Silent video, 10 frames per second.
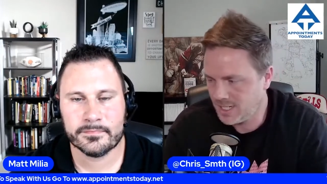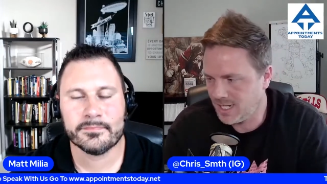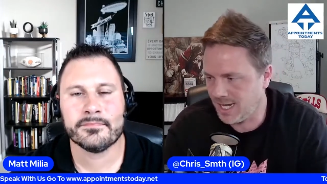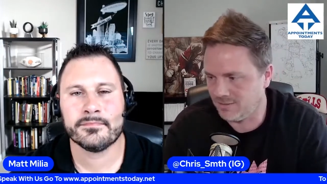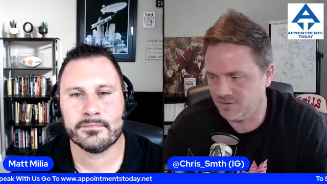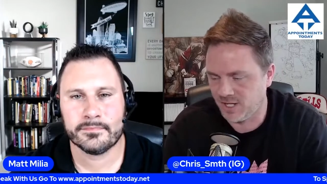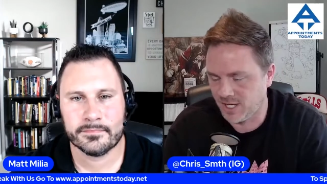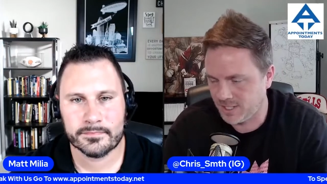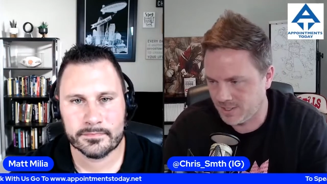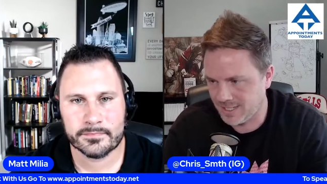Speaker 1: have
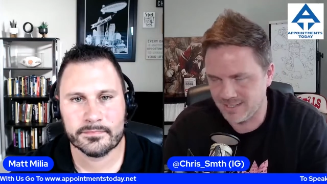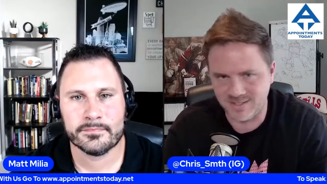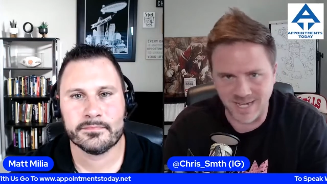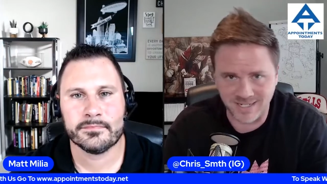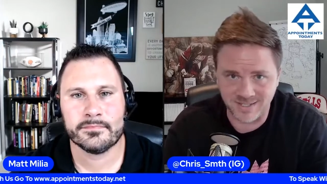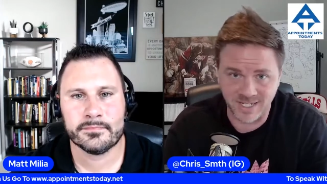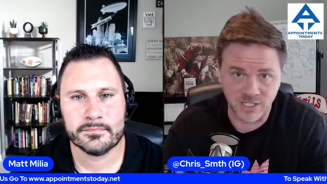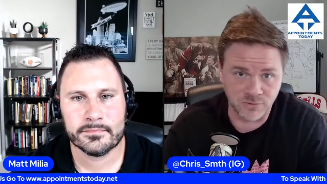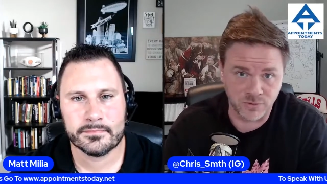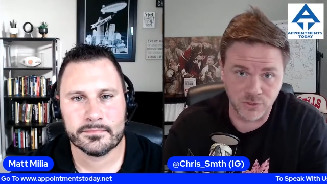done inside
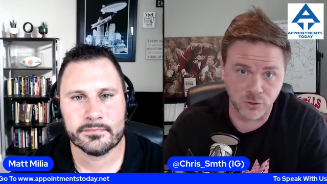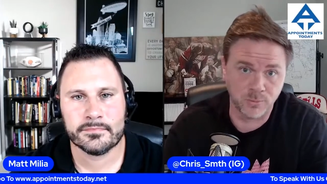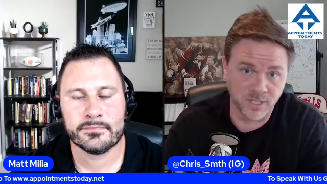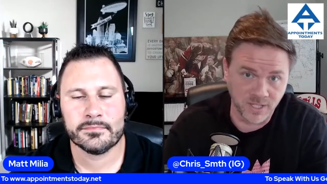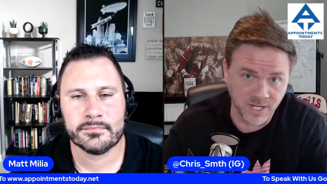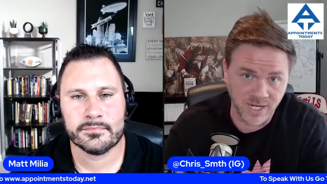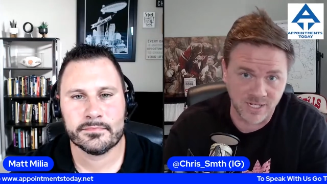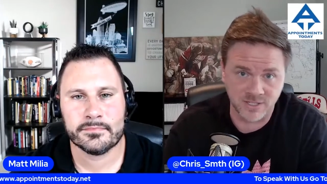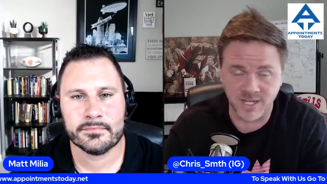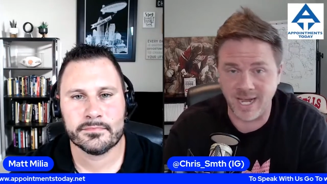sales for two
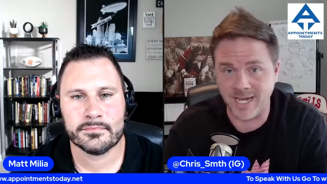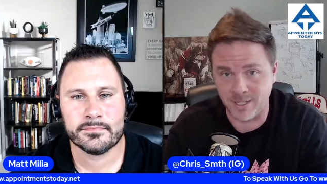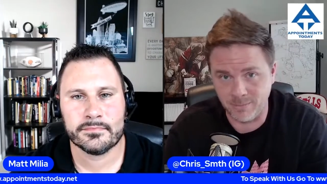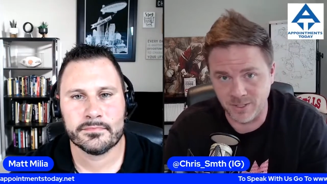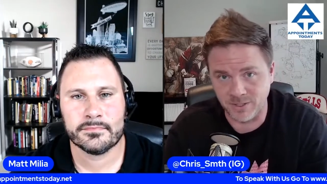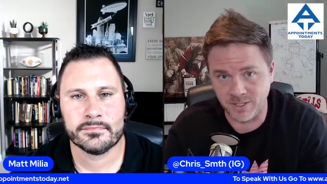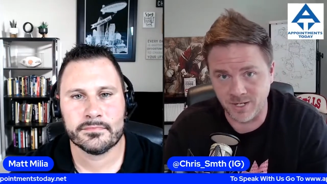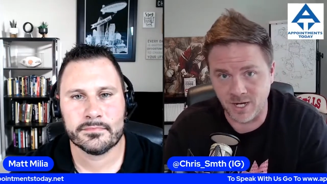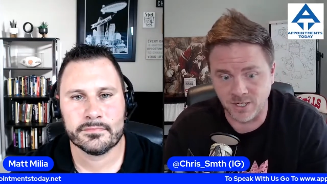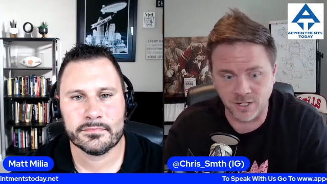billionaires and a billion
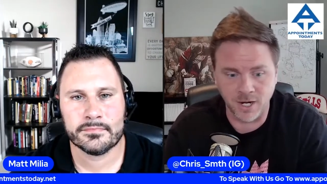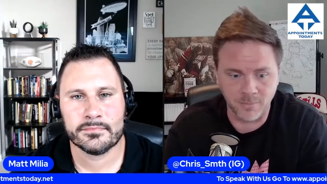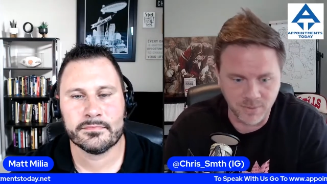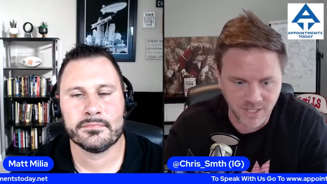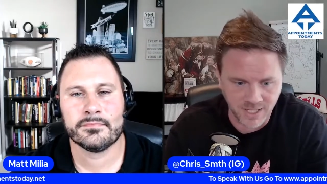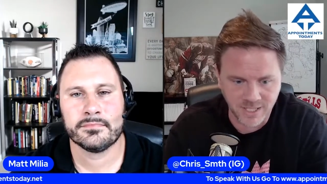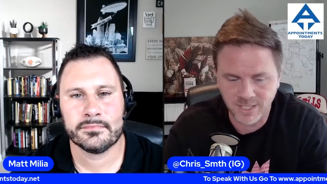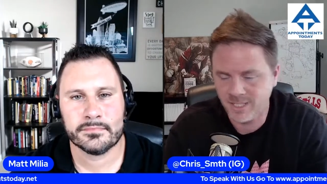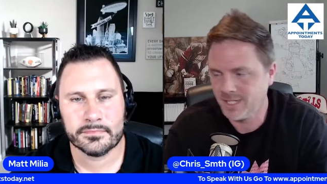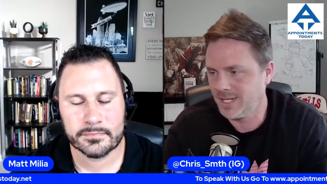dollar company,
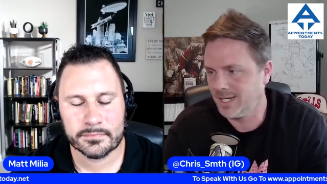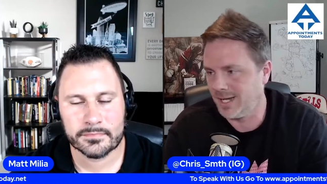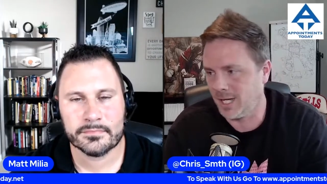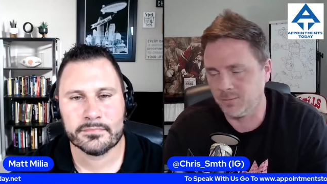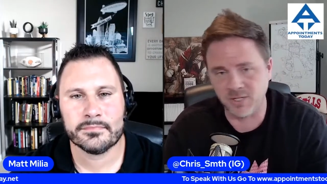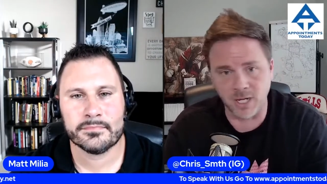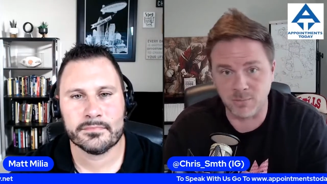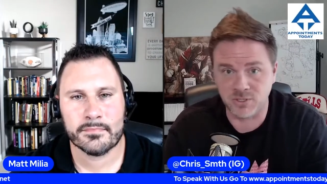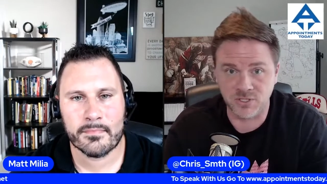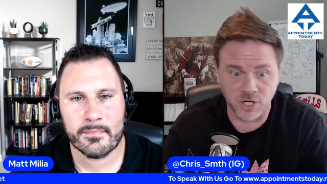helped a
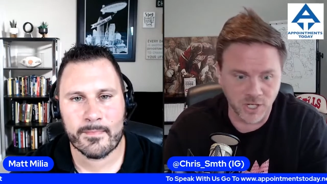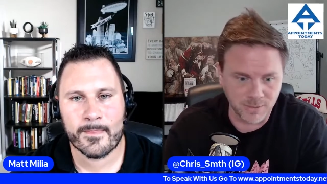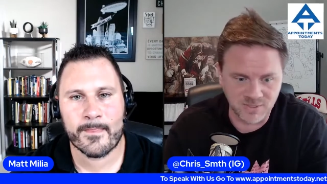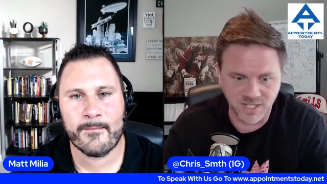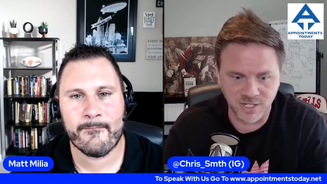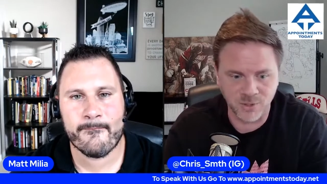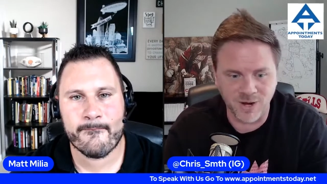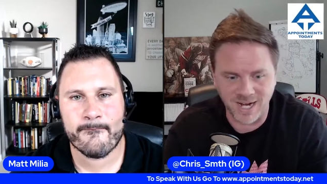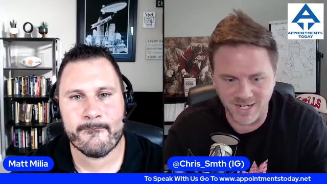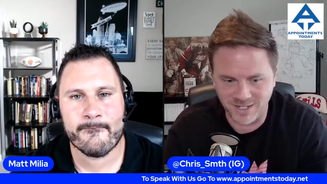couple startups get
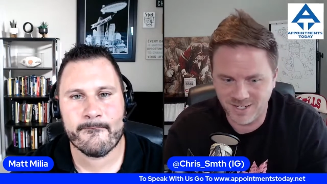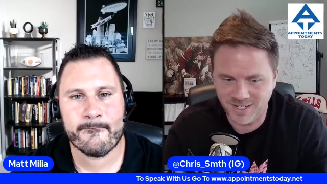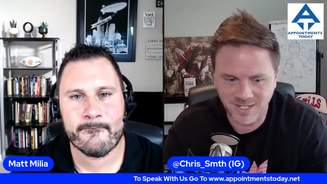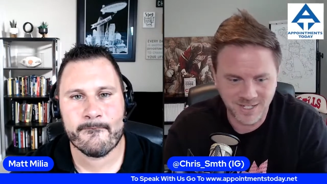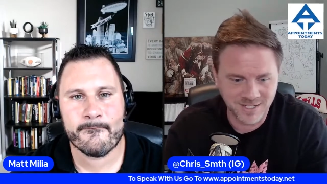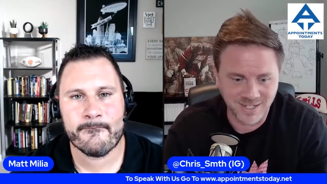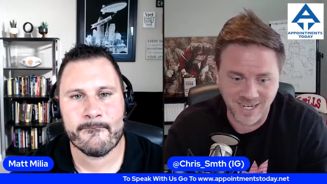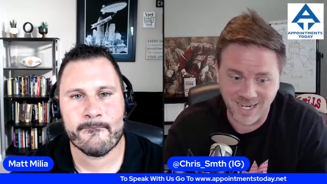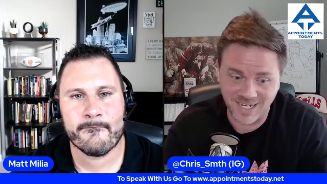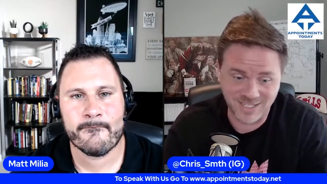acquired.
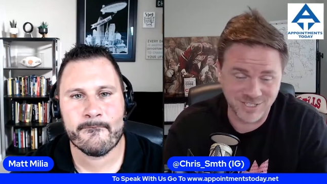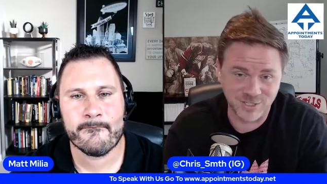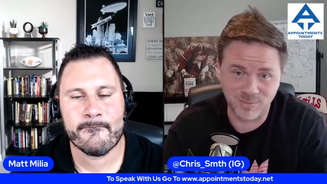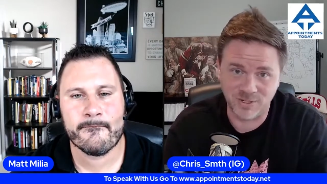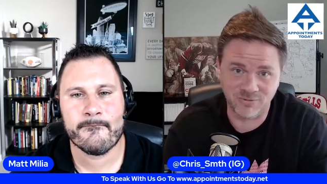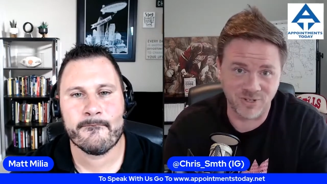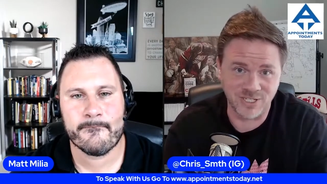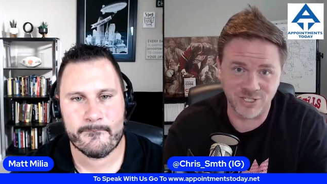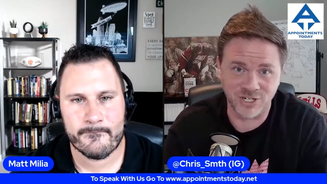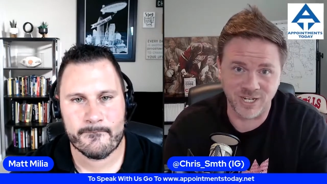Uh, it's just been a fun
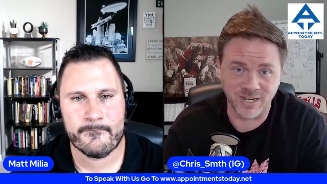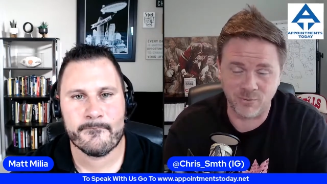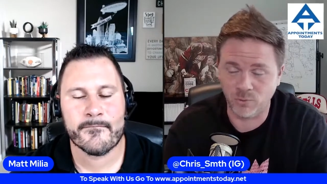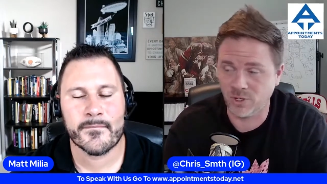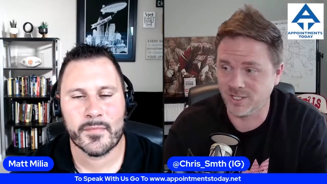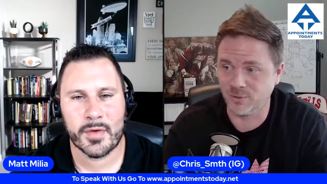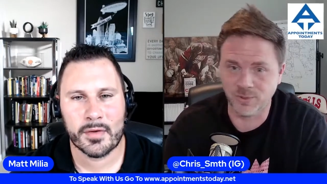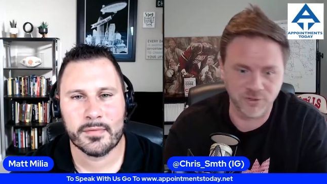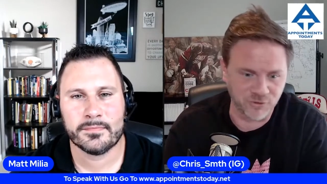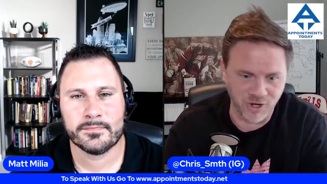journey. I worked at
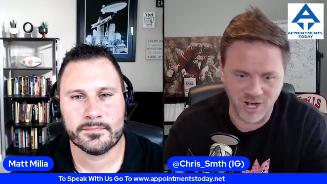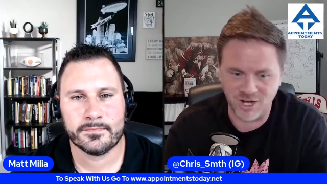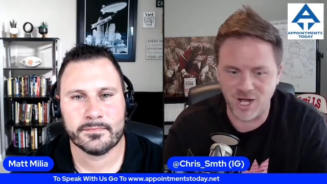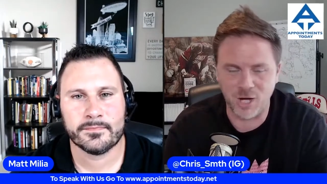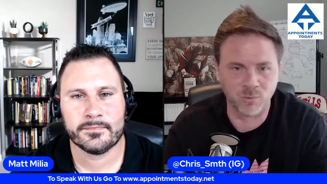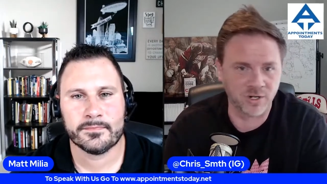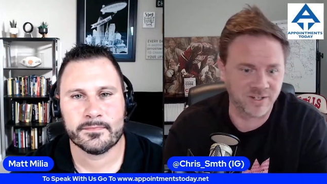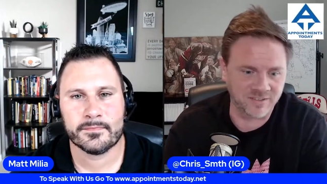realtor.com, worked at